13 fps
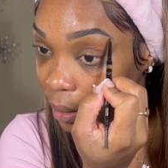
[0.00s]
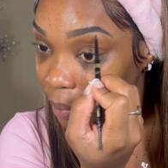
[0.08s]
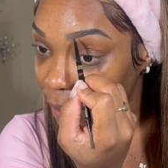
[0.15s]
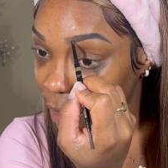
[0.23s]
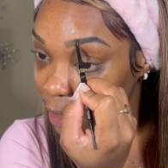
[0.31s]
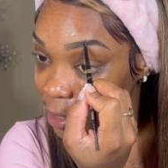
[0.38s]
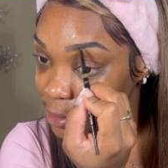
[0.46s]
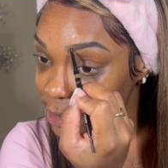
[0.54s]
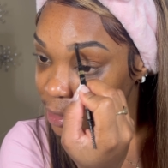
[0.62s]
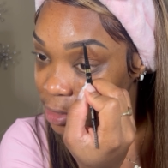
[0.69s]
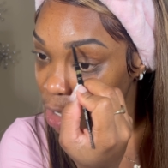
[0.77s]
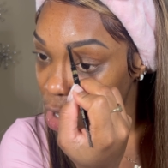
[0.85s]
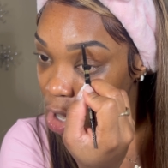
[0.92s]
because
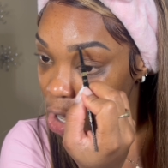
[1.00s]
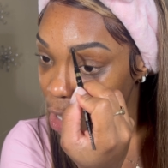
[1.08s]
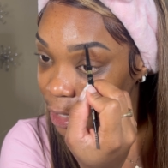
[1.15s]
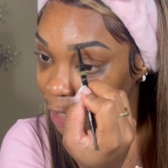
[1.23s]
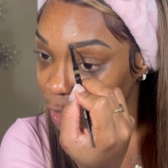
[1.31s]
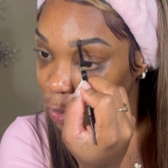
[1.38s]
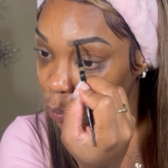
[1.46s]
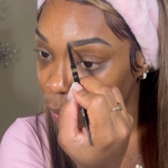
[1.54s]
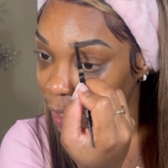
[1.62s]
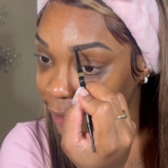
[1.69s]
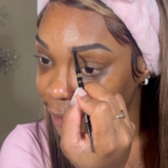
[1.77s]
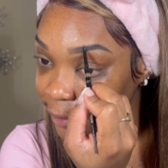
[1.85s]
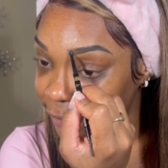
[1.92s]
it's already
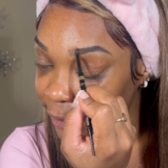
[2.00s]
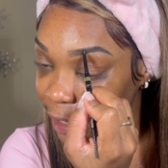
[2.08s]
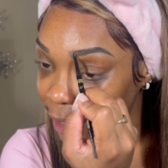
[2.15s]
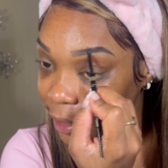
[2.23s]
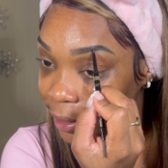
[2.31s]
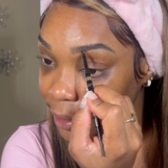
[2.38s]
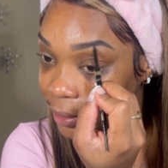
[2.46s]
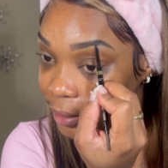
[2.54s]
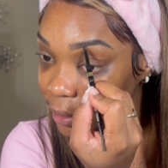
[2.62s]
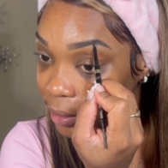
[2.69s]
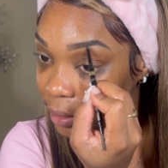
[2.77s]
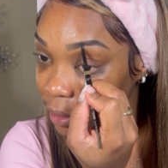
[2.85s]
well defined.